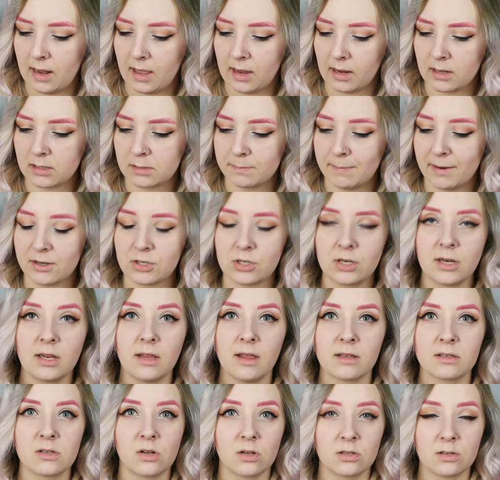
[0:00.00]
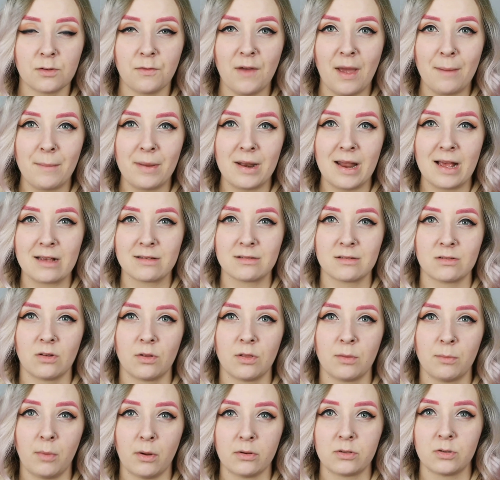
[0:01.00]
like especially there's lots of M&S
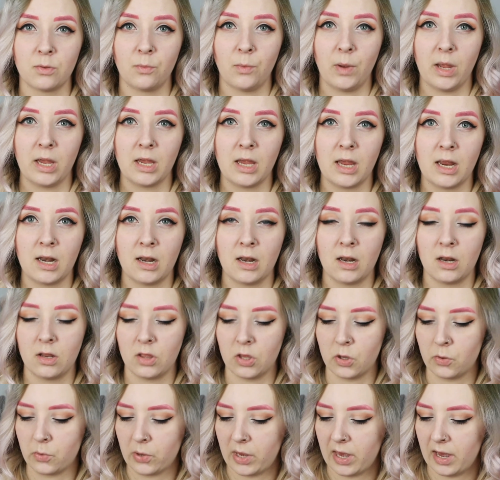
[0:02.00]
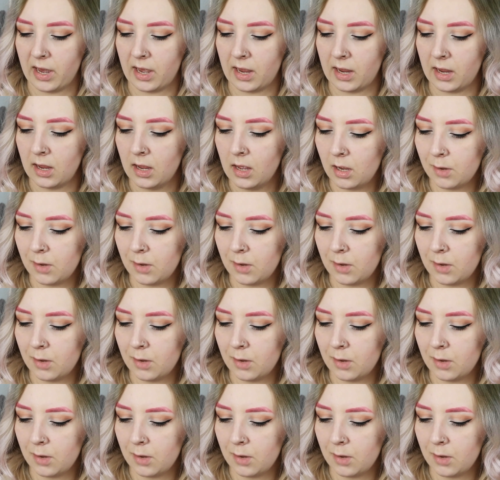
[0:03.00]
on the motorway in the UK.